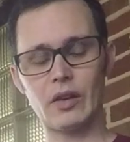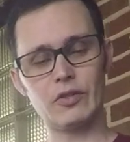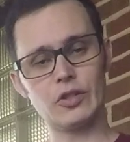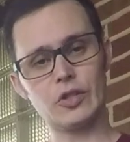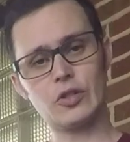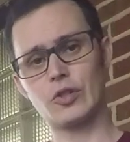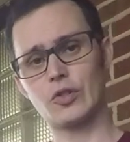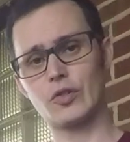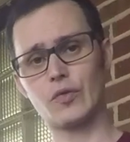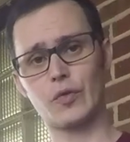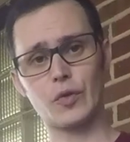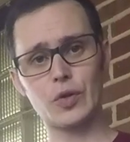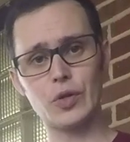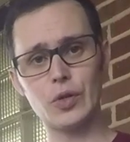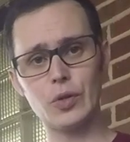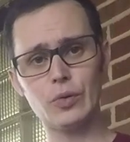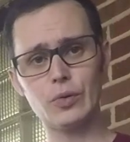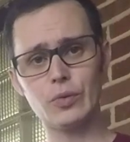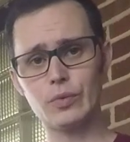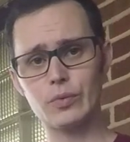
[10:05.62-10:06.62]
it's just for
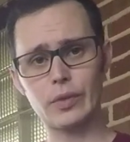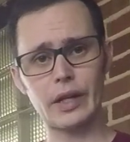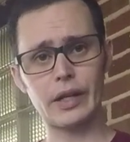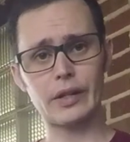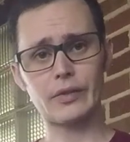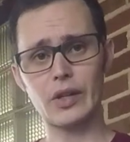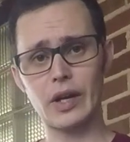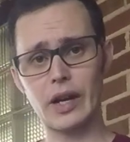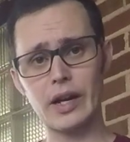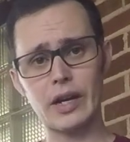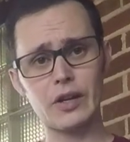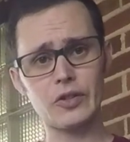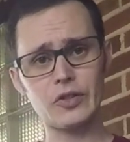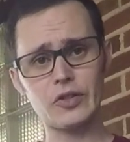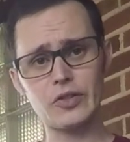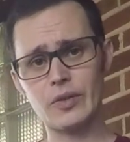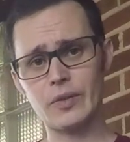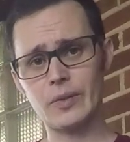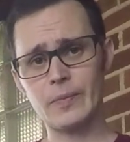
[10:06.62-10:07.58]
you at the house,